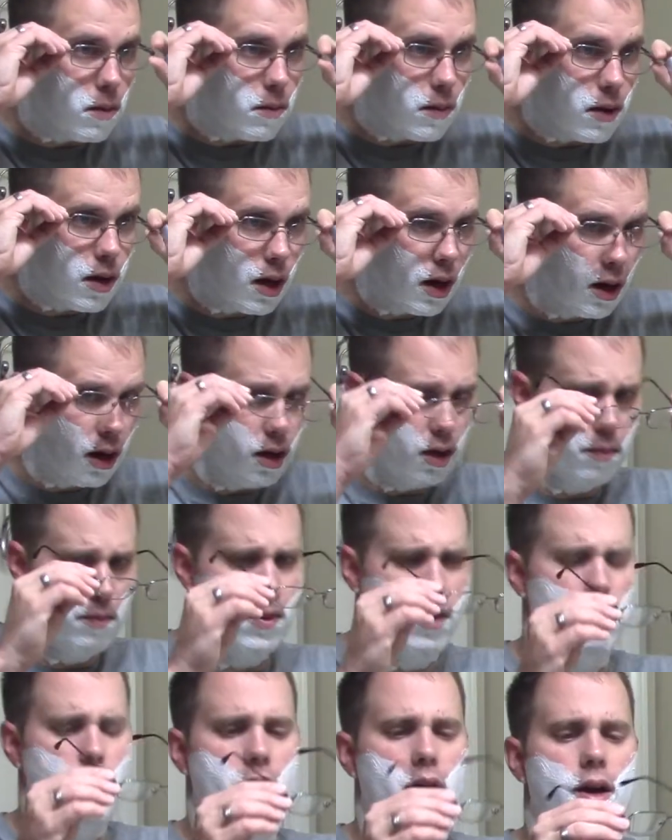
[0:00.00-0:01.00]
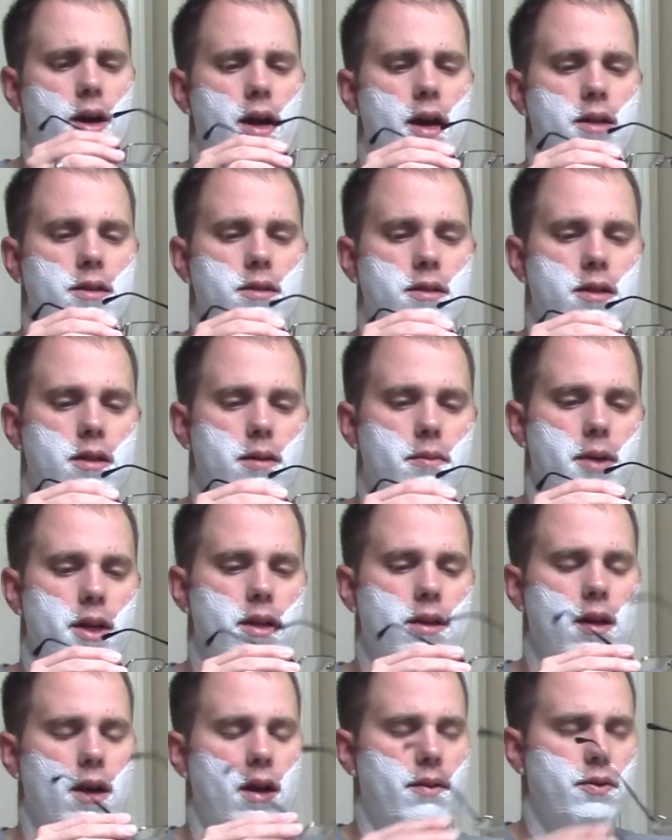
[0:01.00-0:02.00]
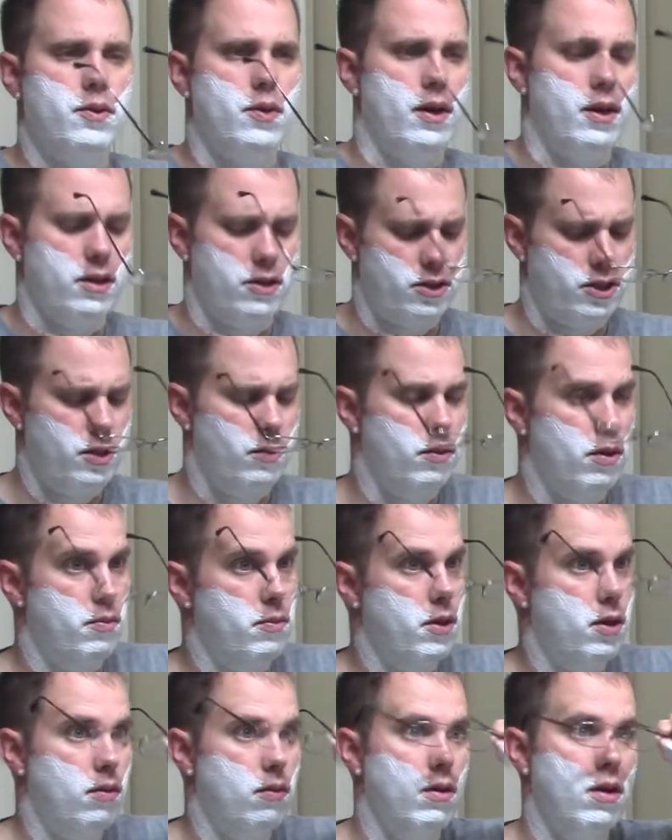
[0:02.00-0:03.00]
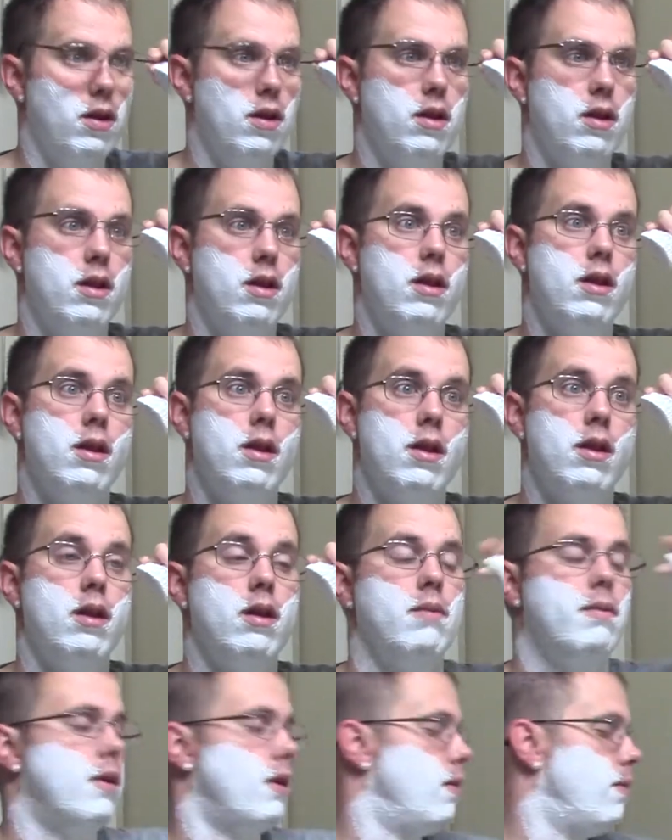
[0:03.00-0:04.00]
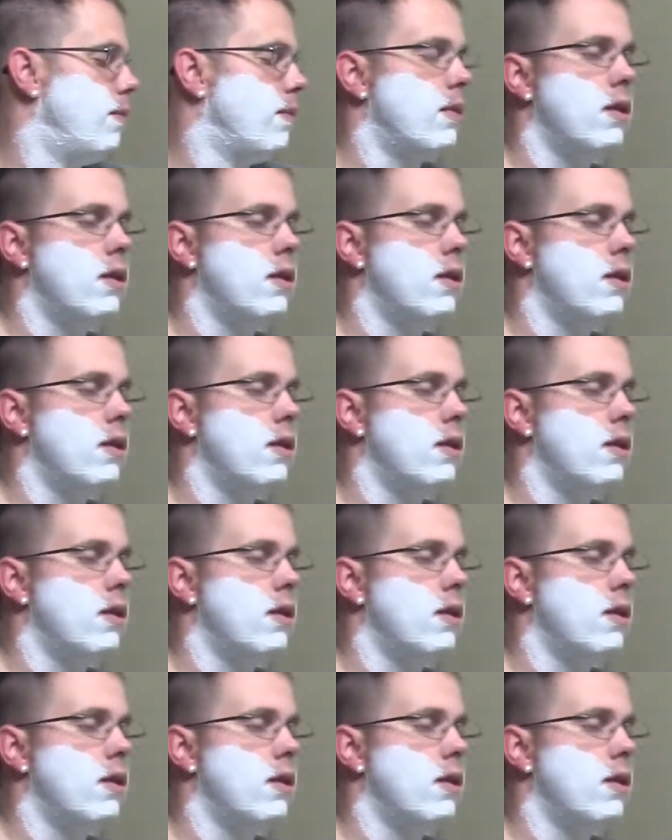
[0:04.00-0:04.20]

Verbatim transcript: Got a little bit on my glasses here. Let me get that off so I can see what I'm doing. There we go.